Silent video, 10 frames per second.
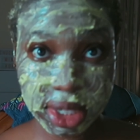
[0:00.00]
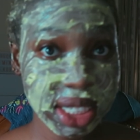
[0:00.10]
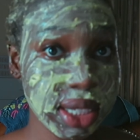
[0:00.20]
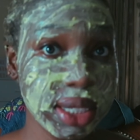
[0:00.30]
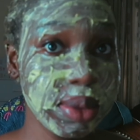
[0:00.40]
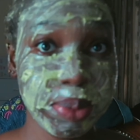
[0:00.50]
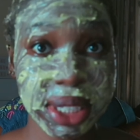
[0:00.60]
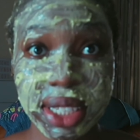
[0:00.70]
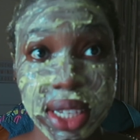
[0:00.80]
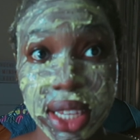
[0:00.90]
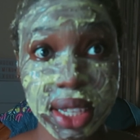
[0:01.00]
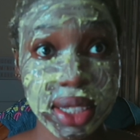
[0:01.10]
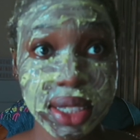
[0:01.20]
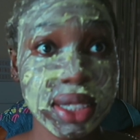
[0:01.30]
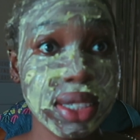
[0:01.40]
this is basically
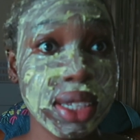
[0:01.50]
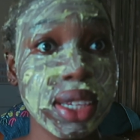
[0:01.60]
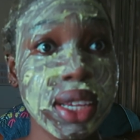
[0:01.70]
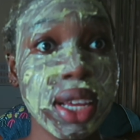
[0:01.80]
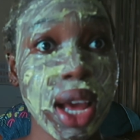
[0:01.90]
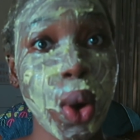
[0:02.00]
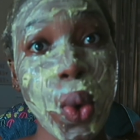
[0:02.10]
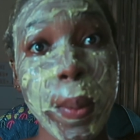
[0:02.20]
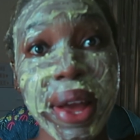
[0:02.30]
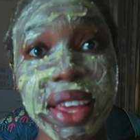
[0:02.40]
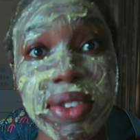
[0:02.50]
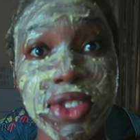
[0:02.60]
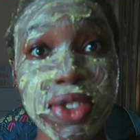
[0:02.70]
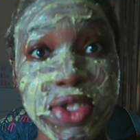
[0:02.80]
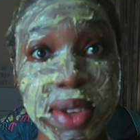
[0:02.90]
it. I'll come back in
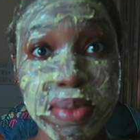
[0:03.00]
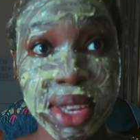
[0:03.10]
15